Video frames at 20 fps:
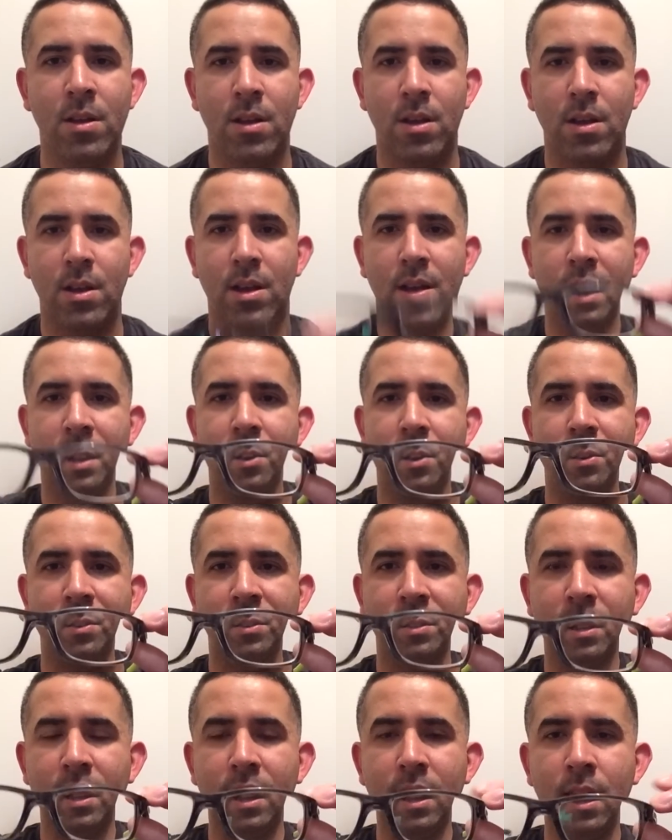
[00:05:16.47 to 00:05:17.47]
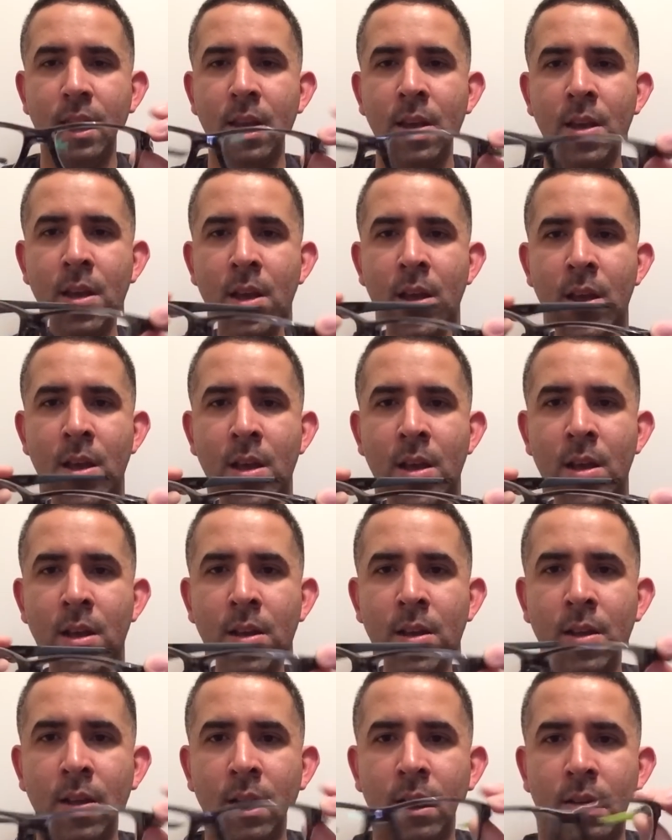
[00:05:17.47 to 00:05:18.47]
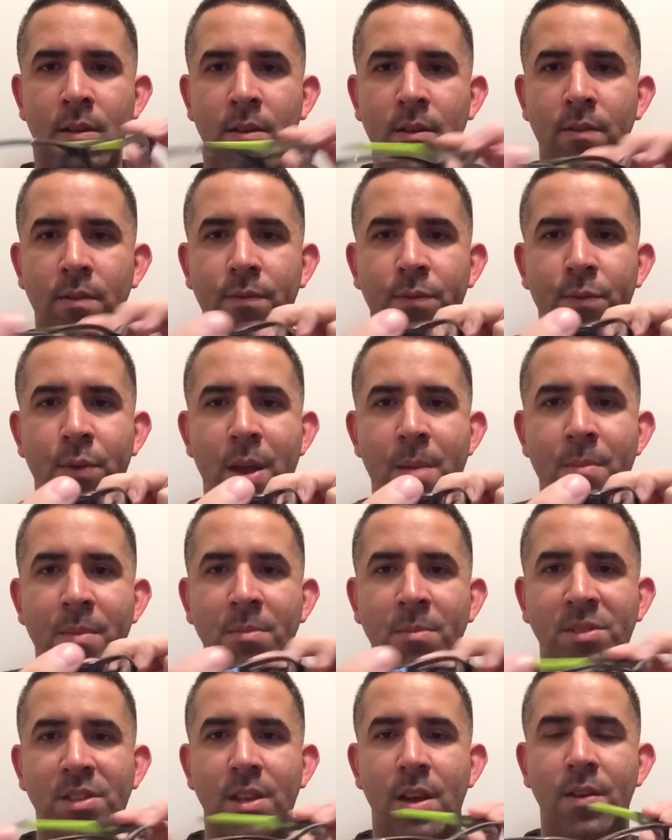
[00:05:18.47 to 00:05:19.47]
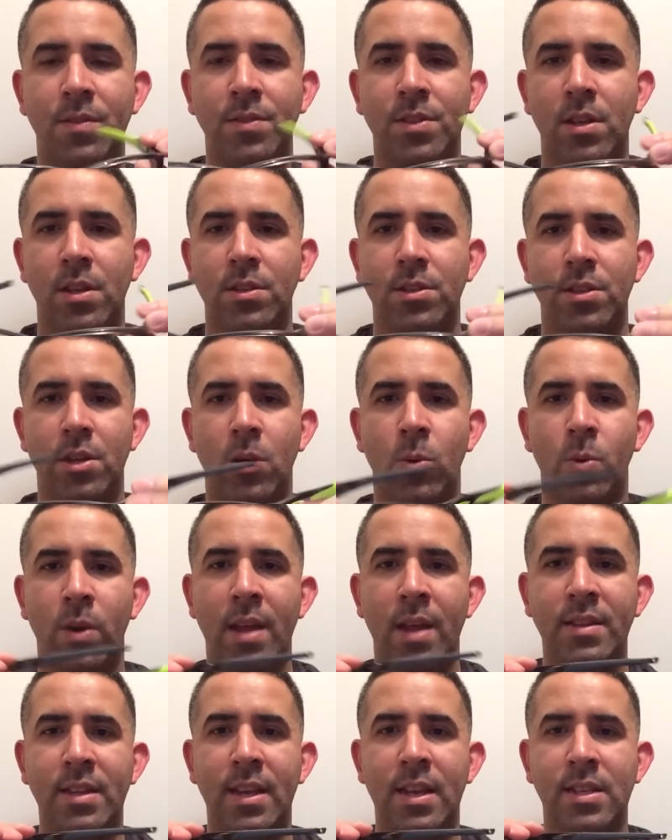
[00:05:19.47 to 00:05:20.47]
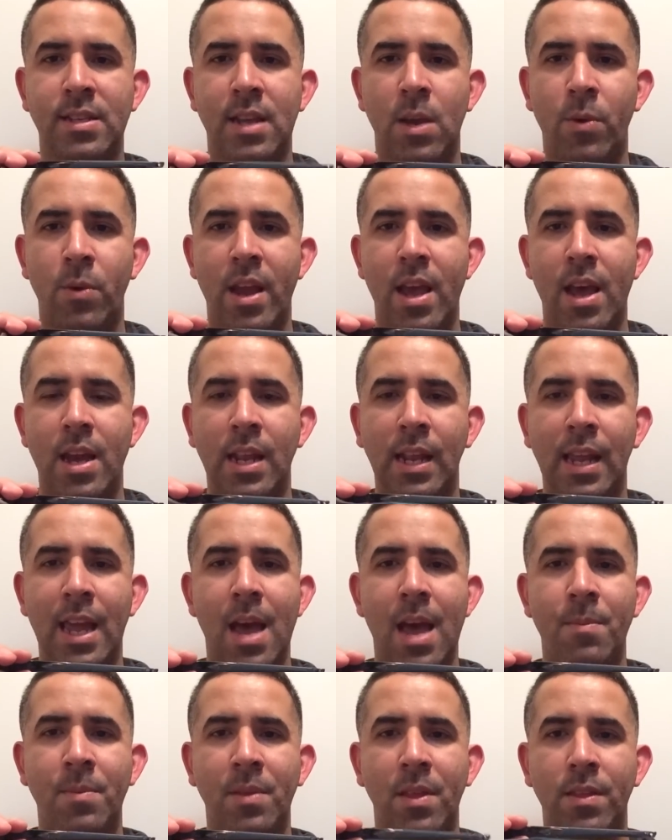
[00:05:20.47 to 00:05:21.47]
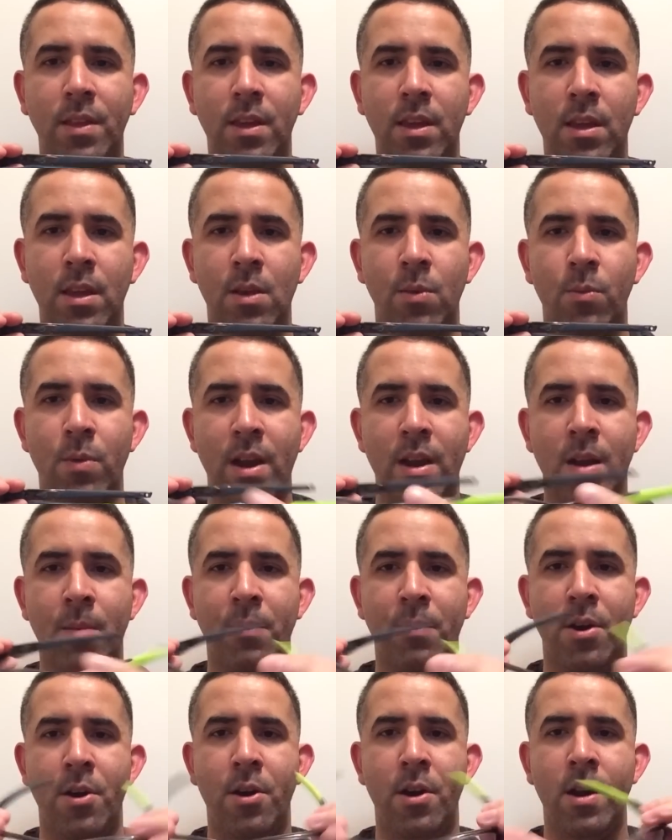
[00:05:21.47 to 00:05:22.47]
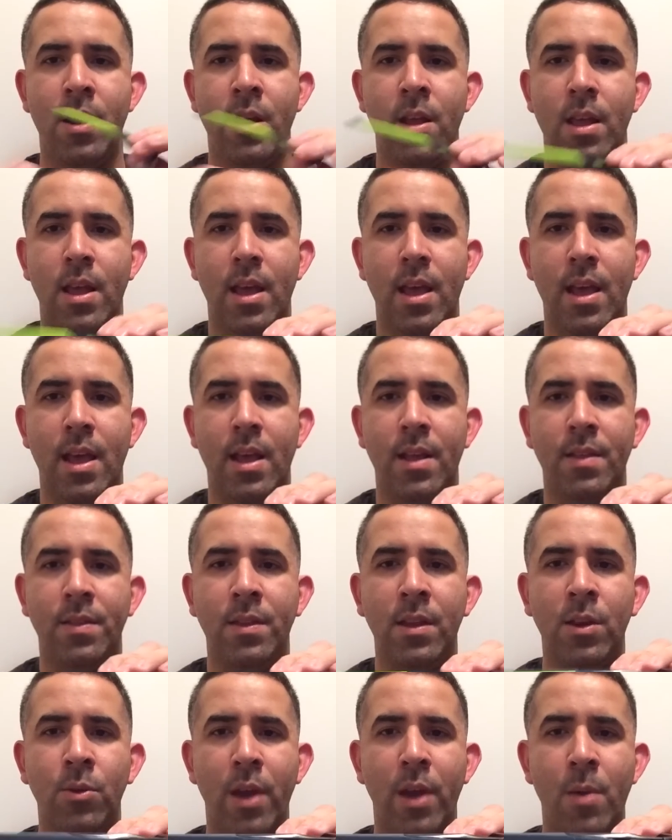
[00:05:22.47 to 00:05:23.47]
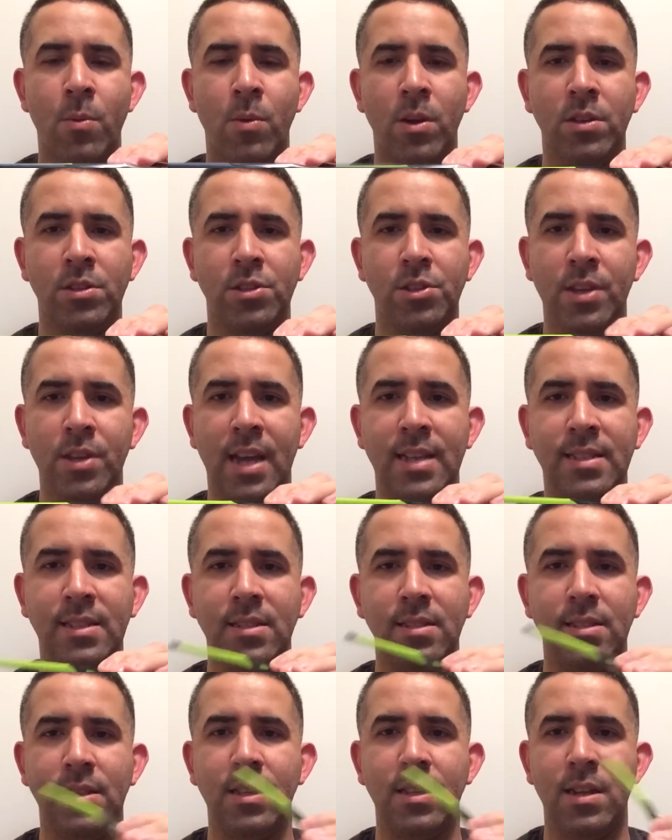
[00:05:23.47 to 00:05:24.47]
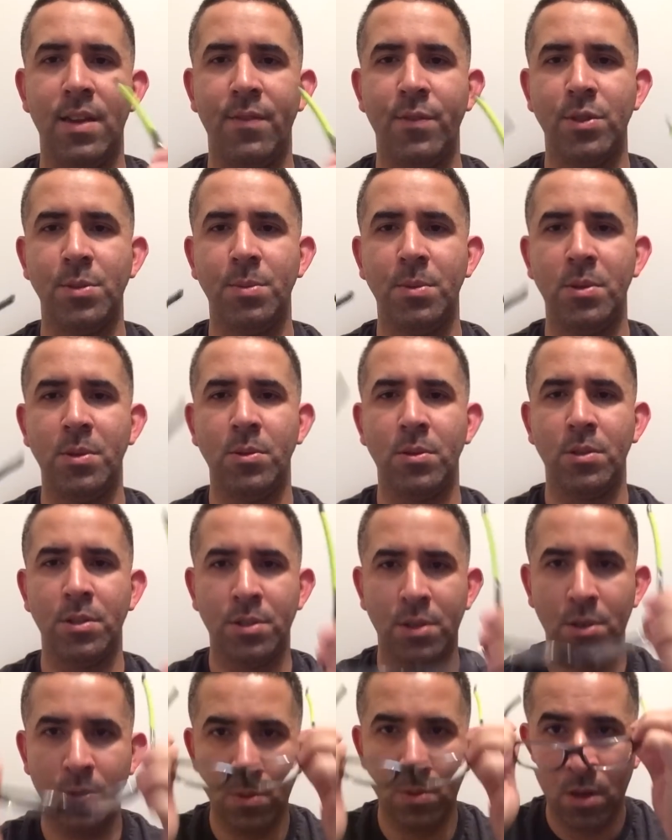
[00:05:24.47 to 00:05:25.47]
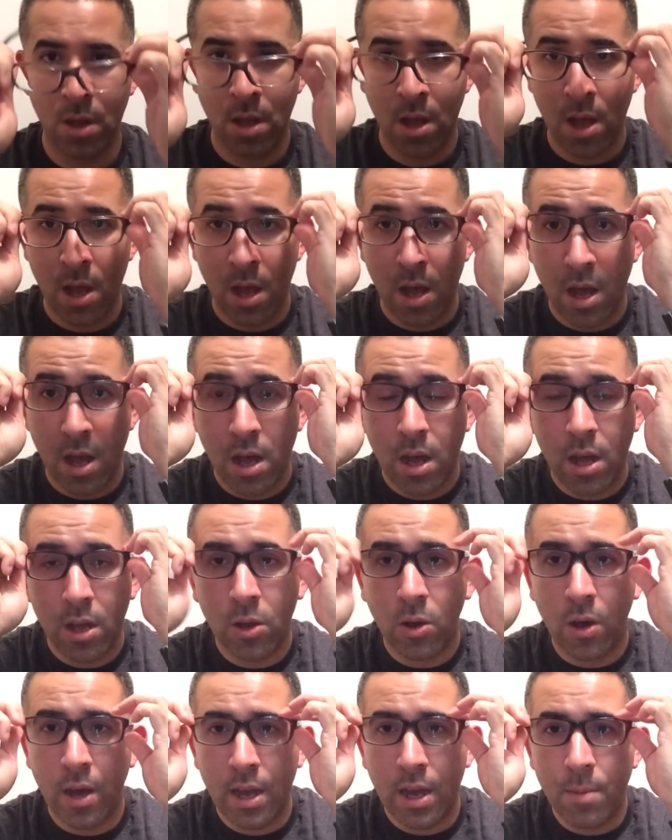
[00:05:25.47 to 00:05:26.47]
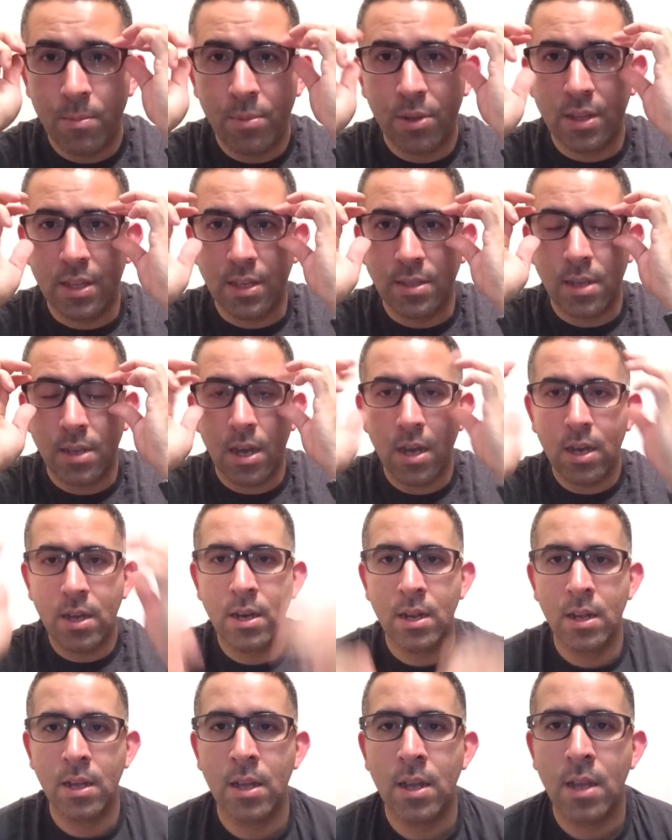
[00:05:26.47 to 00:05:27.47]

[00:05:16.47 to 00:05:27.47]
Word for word: Uh, here's the frame themselves. So what I did is I went ahead and kept the retina burn and the gray one so you guys can see the difference between the two. I'll go ahead and put these on.